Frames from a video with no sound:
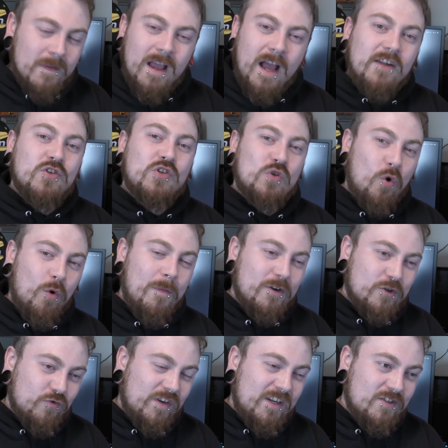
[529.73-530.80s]
and so
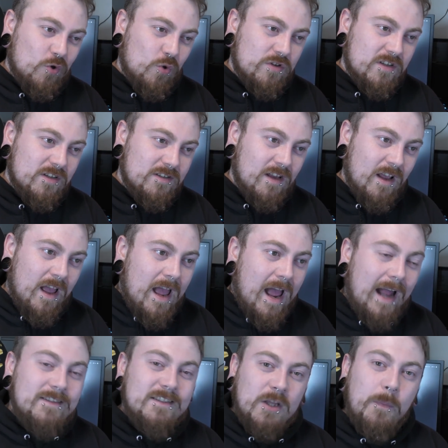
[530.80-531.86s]
much resources
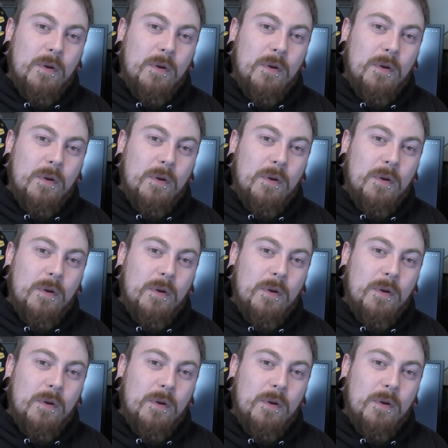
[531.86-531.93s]
into